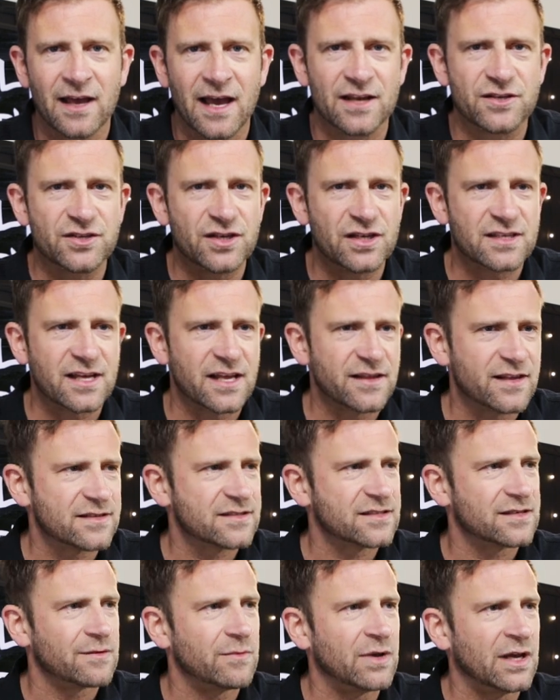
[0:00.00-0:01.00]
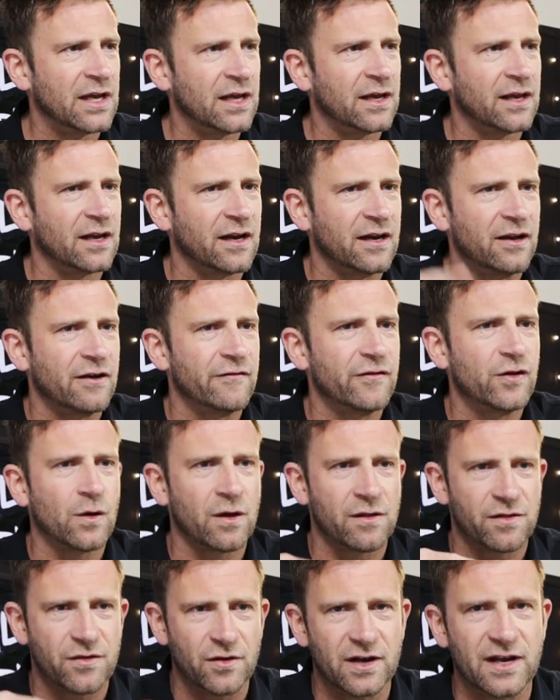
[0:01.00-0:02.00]
And she said this to me in an interview
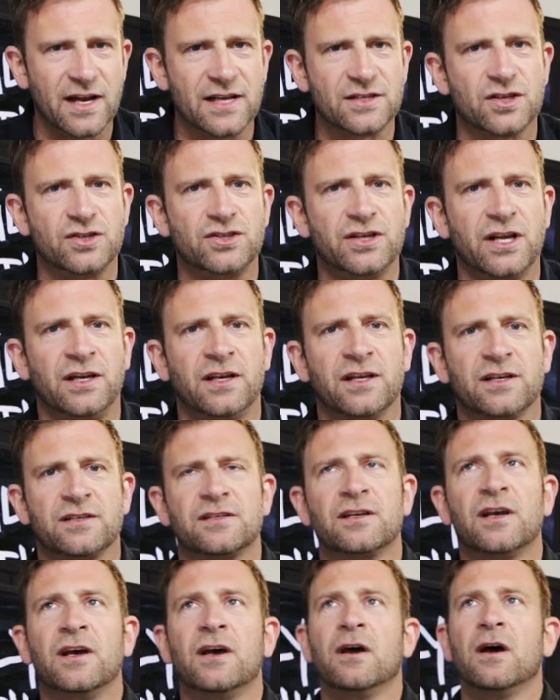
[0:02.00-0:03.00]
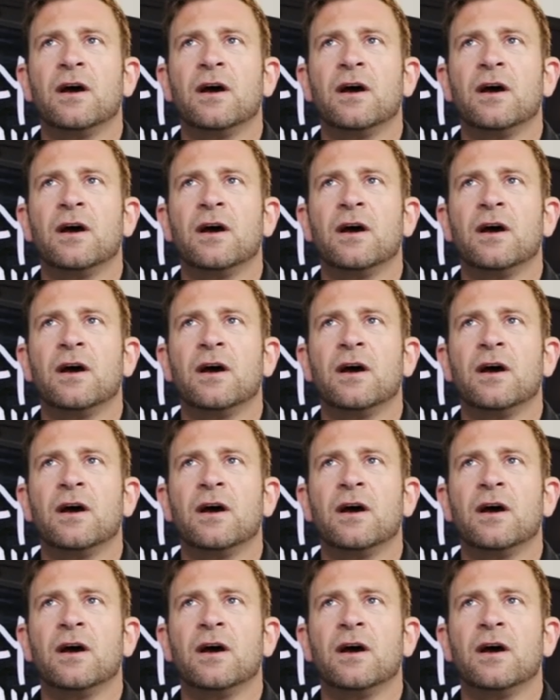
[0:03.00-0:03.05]
on 30 Days of Genius,